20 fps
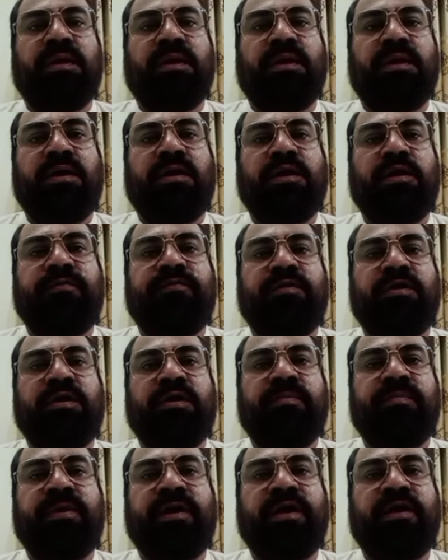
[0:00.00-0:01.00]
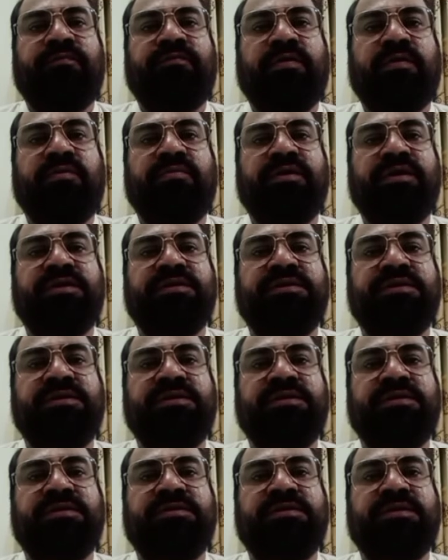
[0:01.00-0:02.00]
A raft or mat foundation
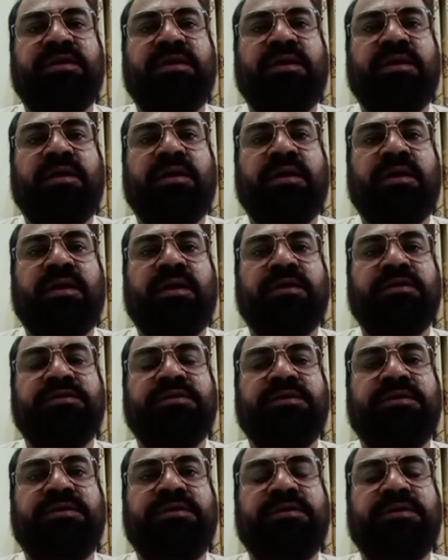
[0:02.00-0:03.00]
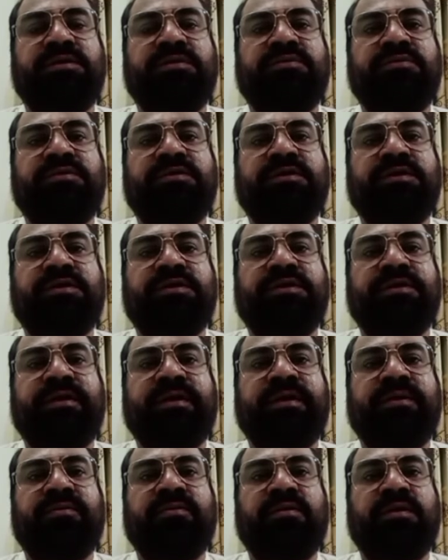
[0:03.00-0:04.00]
is a large continuous
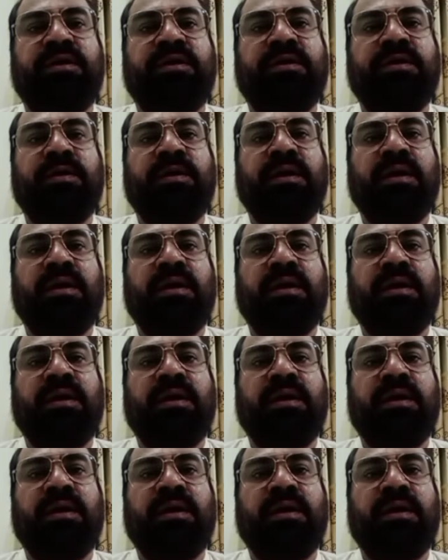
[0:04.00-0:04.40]
rectangular